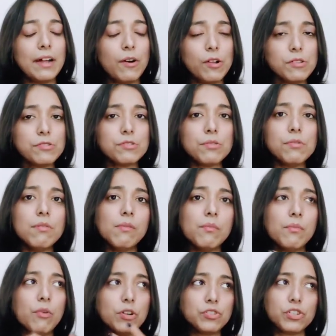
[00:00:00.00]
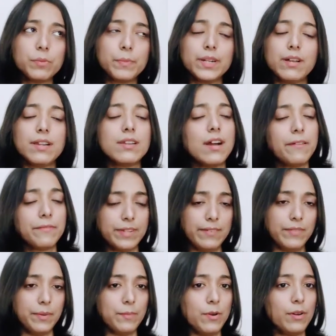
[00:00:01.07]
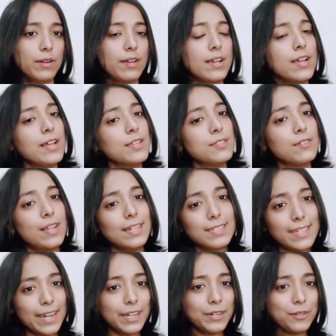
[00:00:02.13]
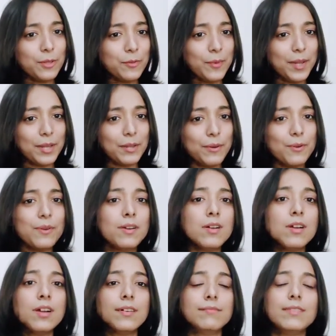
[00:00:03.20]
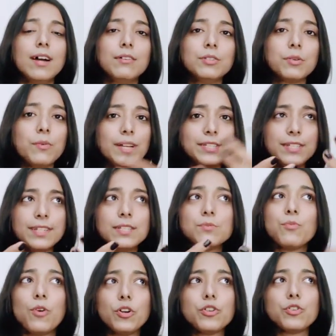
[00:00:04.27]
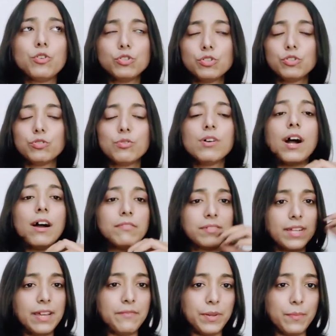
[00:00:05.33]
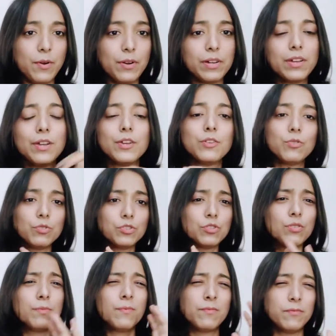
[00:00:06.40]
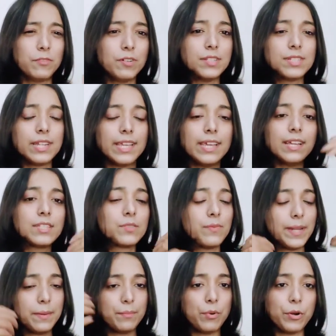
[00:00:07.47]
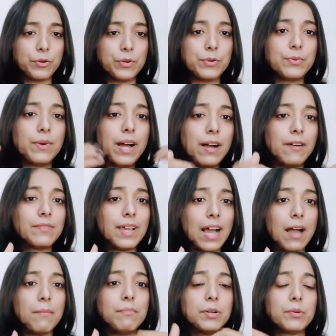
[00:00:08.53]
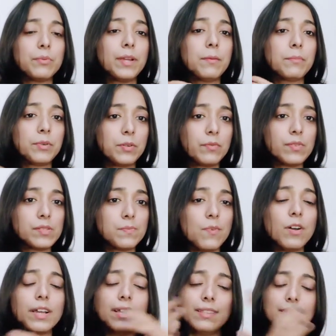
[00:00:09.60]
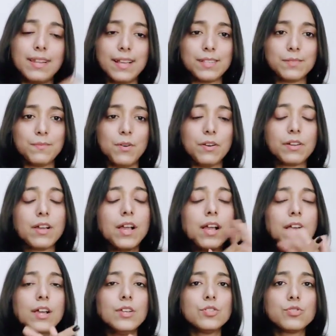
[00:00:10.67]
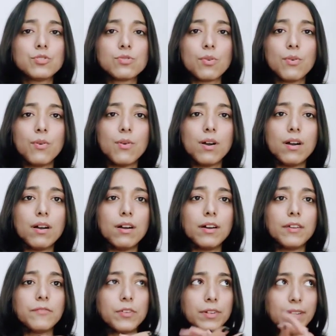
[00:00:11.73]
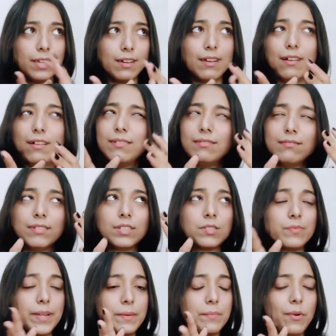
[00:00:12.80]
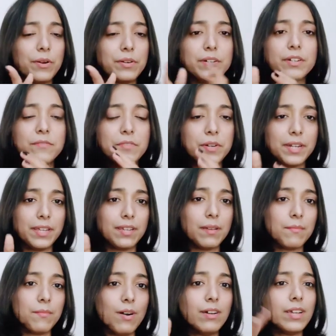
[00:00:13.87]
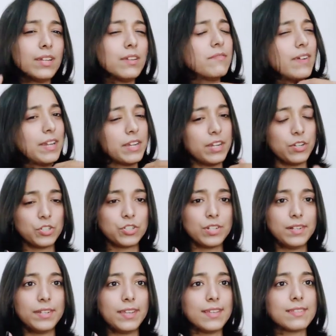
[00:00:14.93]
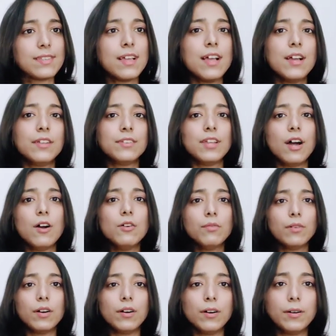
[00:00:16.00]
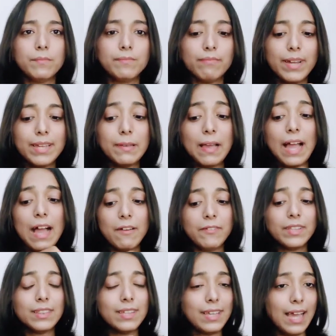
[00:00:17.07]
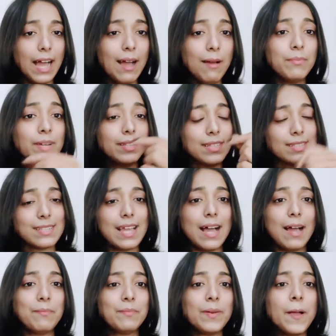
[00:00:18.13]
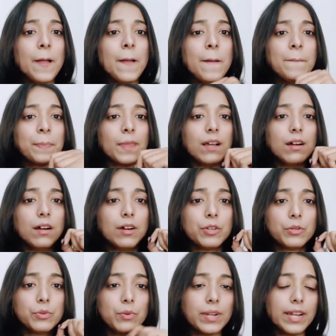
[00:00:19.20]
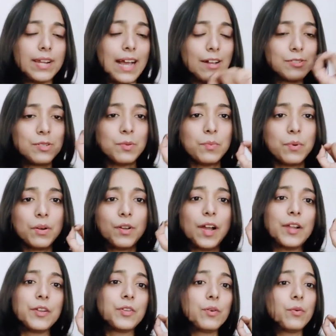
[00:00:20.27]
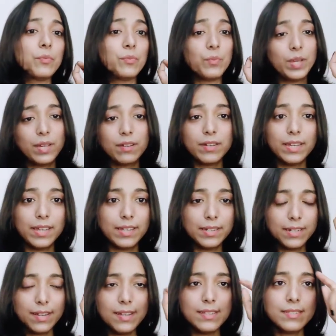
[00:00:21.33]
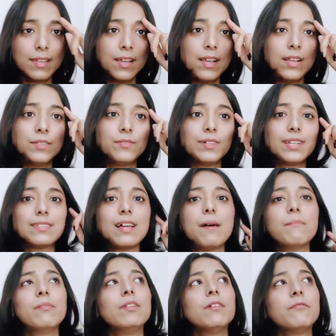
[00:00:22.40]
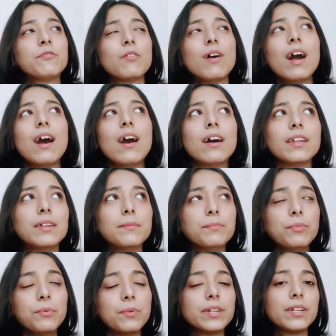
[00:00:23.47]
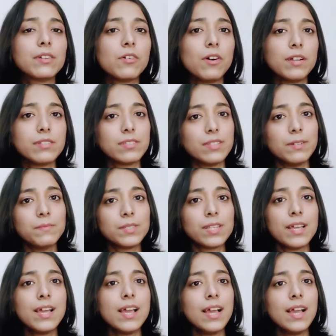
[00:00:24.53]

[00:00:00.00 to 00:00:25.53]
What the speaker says: Also, what should be done after every mock. So let's get into the video. Now the question is what you should do after every mock. You should, firstly, it's very important to have gap between previous mock and the next mock. So if you're it's very important if you're taking mock in a very initial days. Now by having the gap, in this gap you can actually work on your weaker areas. For example, if you are in poor in concepts